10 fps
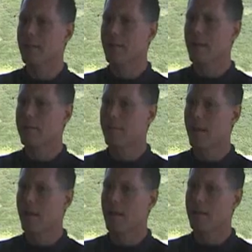and
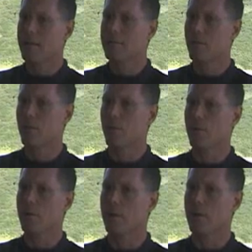say, hey, he's
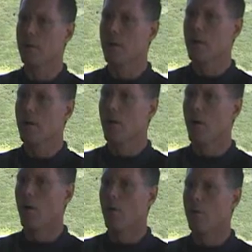cool,
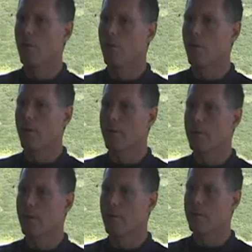or
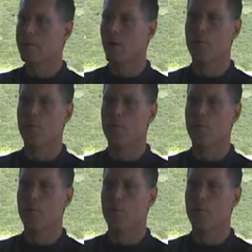you know, he's no